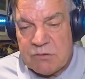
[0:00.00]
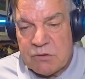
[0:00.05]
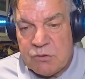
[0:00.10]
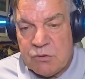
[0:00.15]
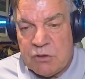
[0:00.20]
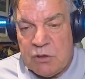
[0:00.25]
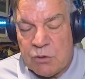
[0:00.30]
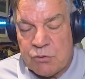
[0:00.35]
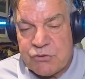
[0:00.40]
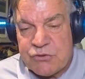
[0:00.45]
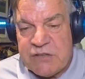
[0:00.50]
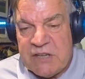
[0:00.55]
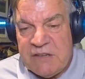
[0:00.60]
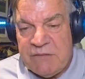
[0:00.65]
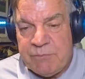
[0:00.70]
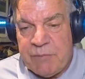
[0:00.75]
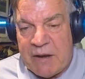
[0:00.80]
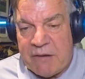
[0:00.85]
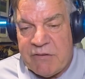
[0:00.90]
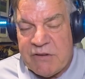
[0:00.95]
Good old
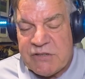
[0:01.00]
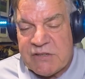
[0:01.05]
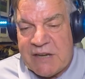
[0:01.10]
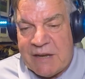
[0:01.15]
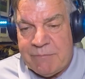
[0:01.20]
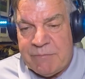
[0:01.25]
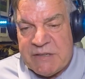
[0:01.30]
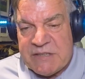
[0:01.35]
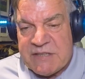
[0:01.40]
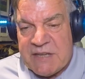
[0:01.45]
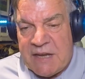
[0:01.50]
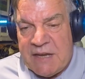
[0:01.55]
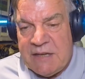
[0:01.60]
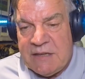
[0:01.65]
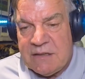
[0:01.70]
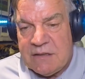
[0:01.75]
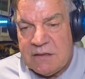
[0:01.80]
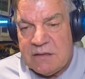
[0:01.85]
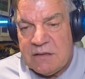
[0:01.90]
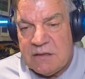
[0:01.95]
Steve Parrish kept me
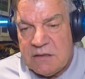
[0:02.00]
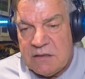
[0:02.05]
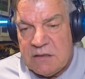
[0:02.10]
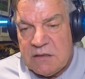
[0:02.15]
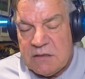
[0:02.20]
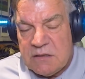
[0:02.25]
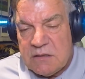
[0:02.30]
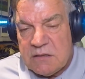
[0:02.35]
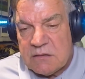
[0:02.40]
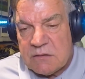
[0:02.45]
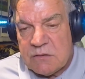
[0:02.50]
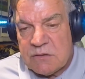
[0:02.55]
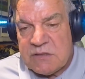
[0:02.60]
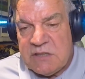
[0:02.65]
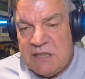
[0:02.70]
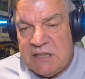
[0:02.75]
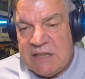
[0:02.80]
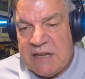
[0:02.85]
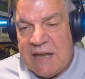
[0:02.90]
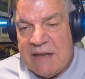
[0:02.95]
sane, because
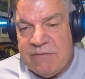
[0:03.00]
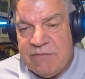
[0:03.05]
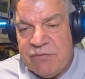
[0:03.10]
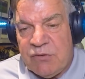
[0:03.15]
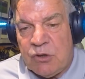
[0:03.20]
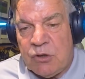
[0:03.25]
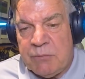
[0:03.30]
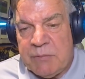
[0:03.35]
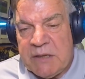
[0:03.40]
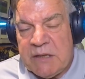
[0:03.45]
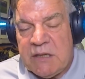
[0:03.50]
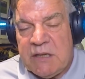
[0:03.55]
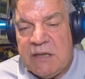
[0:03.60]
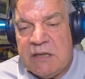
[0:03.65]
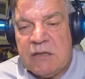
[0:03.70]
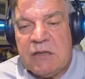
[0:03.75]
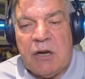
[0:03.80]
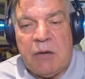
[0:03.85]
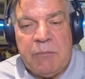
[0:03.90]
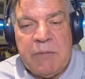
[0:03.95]
he came for me and he
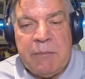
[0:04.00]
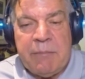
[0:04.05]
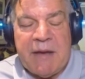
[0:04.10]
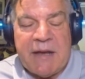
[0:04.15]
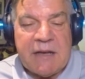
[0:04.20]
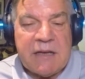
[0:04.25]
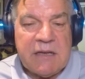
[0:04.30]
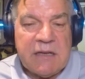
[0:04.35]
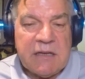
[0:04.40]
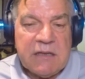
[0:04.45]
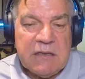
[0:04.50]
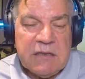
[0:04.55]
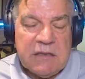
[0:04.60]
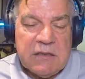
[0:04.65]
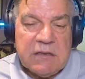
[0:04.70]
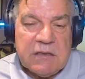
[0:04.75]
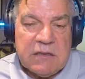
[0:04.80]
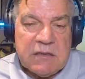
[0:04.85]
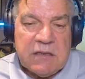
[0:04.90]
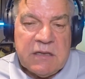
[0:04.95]
got me back
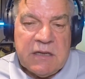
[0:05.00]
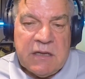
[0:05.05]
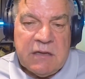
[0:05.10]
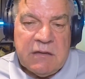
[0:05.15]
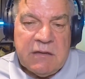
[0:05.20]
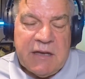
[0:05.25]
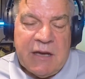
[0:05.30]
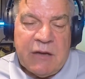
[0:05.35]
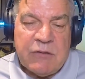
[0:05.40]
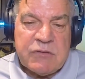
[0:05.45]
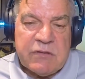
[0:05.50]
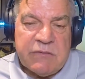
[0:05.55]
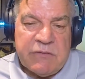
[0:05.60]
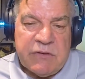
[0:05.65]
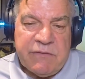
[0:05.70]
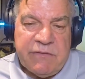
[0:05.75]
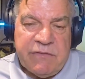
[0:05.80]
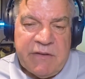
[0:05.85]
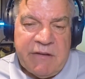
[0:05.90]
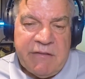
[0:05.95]
out of a
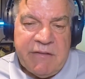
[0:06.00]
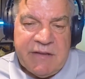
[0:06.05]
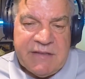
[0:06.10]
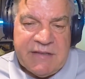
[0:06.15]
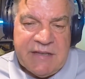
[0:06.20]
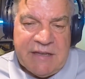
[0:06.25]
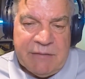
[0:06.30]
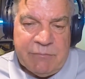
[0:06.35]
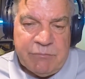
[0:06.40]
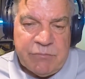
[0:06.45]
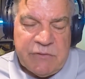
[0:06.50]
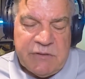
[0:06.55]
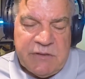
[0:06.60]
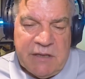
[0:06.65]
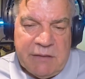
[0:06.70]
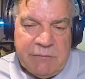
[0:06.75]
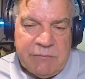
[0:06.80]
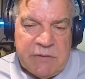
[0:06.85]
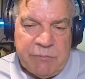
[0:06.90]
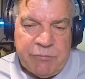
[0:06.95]
very deep,
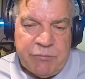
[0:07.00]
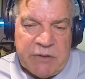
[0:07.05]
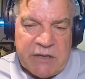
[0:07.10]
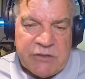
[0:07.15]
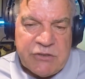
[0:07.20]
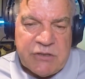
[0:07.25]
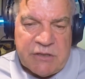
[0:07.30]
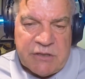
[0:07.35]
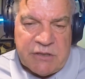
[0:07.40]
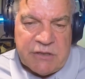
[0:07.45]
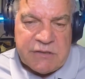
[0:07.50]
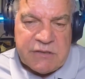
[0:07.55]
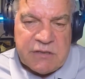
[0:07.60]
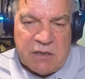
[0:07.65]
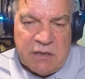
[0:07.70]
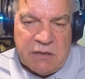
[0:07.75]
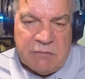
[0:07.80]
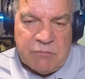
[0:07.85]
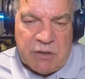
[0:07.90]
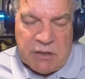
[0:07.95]
deep depression at the
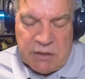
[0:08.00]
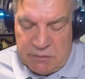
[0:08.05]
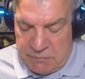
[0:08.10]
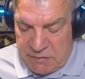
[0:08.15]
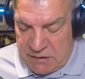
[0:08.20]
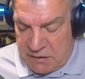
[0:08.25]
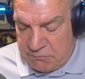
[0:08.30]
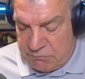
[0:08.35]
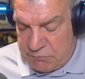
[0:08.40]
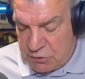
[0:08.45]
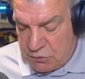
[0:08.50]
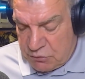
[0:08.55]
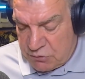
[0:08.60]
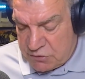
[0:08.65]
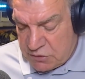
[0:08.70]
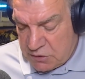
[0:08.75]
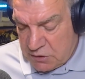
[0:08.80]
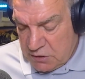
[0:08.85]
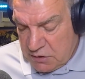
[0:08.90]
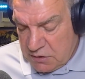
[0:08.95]
time, like, being,
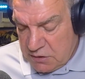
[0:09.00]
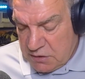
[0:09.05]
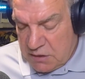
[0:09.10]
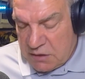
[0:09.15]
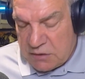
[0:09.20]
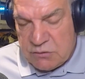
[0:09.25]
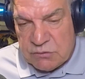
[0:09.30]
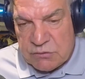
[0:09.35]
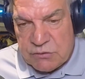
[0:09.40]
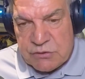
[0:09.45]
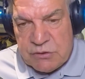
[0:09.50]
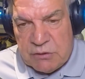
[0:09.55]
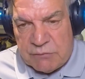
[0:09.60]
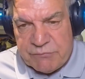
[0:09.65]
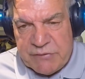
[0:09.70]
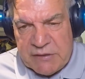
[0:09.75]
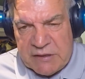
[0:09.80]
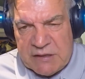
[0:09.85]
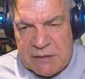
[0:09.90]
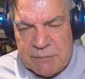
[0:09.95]
because I couldn't stop
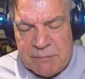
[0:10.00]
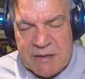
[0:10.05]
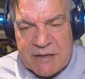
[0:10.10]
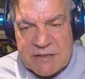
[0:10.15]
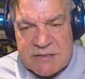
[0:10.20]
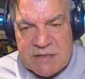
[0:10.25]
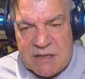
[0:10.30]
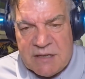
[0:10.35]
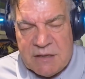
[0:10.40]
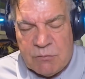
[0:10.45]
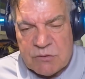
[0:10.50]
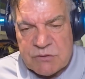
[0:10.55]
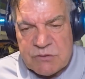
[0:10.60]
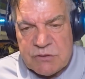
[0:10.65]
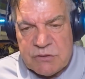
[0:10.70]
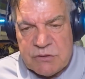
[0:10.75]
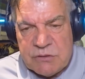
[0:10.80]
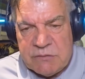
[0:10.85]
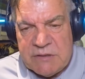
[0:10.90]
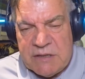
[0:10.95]
thinking about it and I
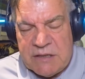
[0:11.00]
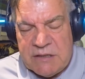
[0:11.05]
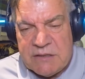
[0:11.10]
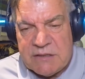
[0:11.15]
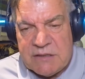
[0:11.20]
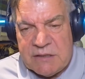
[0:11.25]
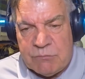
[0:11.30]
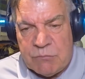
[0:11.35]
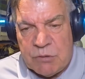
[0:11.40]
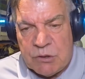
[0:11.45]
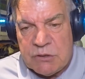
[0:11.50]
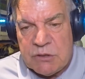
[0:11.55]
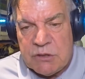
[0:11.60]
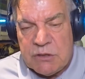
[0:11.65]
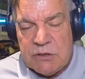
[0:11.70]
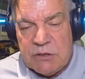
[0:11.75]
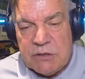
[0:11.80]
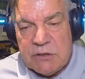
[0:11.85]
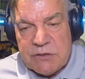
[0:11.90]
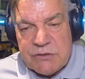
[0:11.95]
wasn't doing anything. But
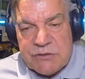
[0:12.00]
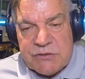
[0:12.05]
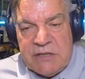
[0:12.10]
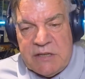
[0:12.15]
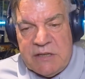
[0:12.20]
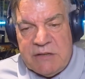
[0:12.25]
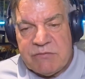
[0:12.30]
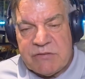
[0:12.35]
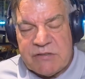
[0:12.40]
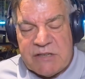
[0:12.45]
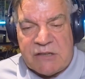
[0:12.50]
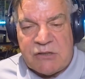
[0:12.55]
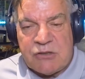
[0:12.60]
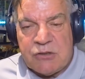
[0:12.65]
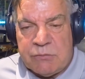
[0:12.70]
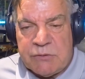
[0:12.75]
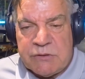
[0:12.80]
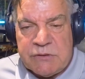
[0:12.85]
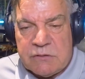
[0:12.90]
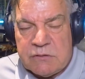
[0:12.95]
Steve said,
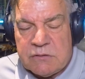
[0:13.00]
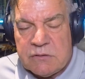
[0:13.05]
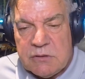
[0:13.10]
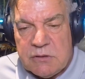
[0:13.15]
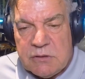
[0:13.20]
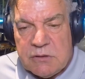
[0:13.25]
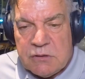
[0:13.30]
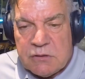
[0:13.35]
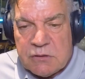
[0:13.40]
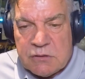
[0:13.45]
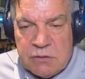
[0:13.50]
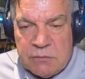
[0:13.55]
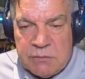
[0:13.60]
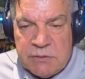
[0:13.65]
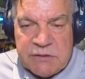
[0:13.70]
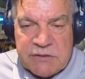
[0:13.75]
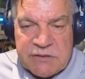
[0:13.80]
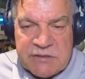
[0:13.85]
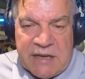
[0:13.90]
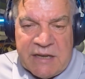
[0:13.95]
come
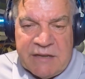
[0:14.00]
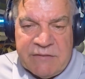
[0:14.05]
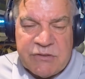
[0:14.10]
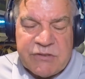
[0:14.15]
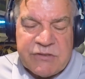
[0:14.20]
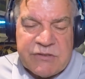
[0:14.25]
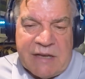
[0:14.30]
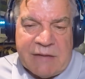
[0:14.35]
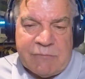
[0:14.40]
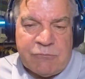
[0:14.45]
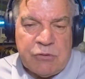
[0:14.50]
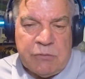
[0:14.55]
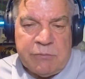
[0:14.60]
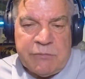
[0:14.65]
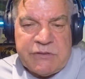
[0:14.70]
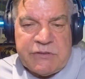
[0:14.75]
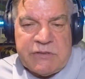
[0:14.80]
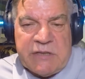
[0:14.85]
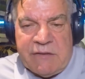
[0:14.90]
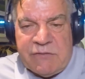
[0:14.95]
and save us, Sam, come
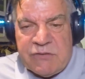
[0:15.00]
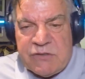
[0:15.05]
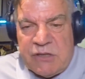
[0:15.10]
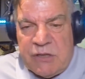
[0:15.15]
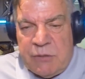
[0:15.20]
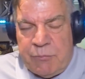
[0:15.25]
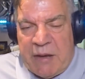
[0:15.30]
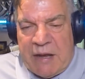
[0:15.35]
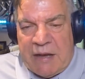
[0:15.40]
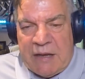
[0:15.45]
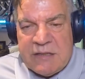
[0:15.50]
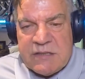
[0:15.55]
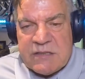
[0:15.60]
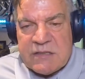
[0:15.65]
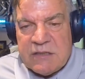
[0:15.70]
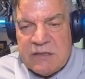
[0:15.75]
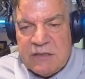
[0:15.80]
and save us at the Palace.